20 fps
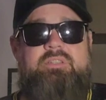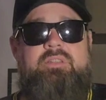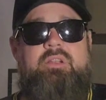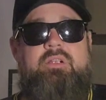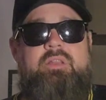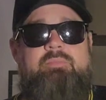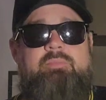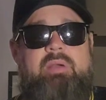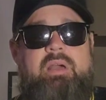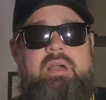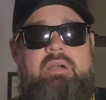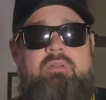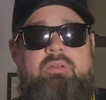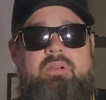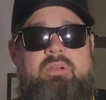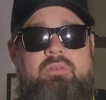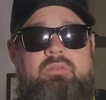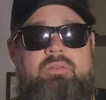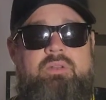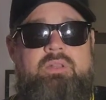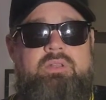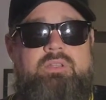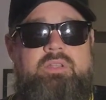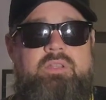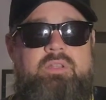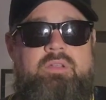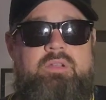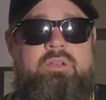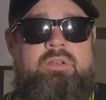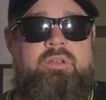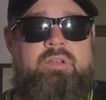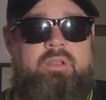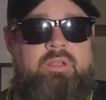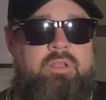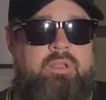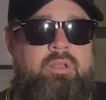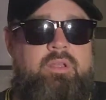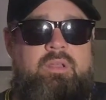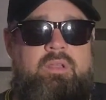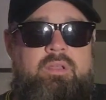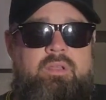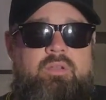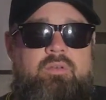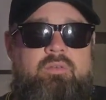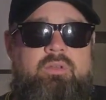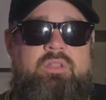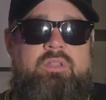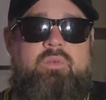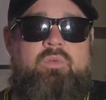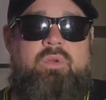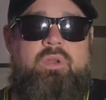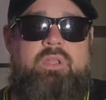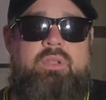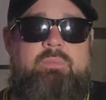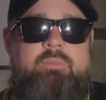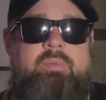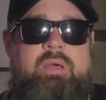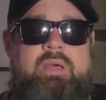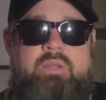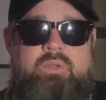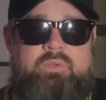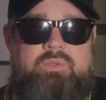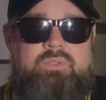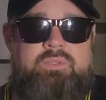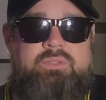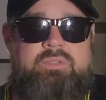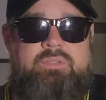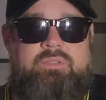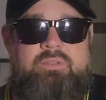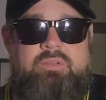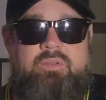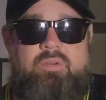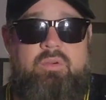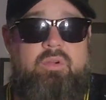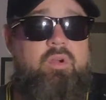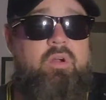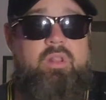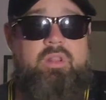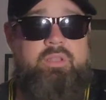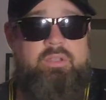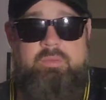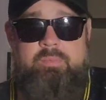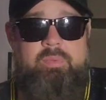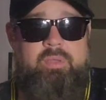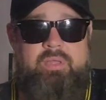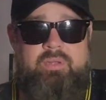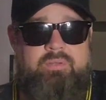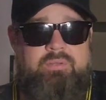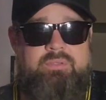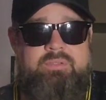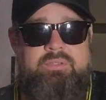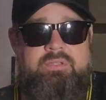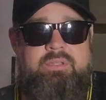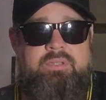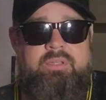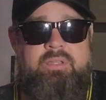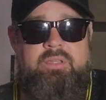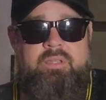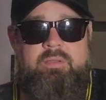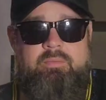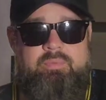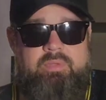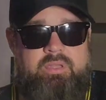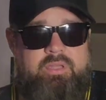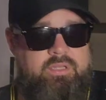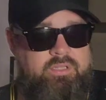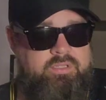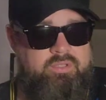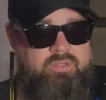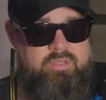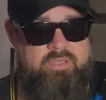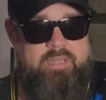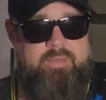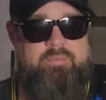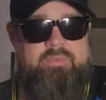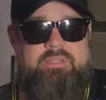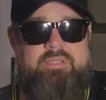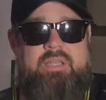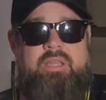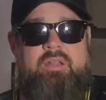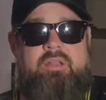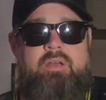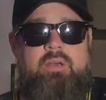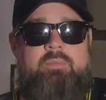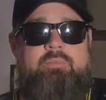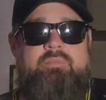into one of your pedals or all of your pedals because you got them set up to be powered.